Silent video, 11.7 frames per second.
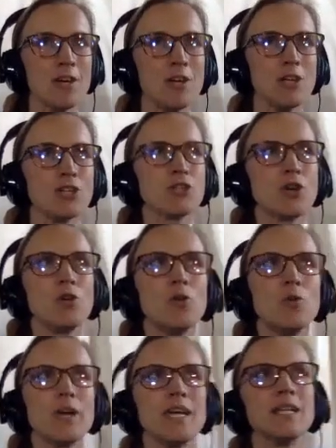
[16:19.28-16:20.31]

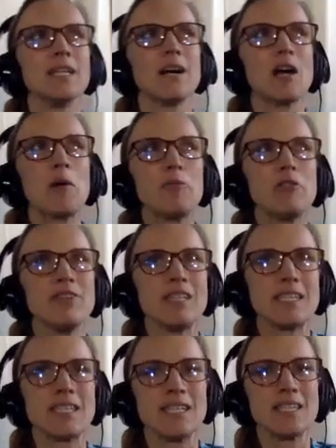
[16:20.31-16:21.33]
So in a couple of
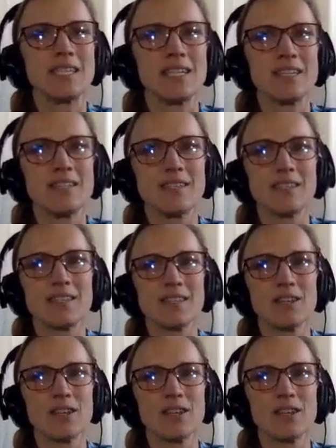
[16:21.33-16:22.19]
instances,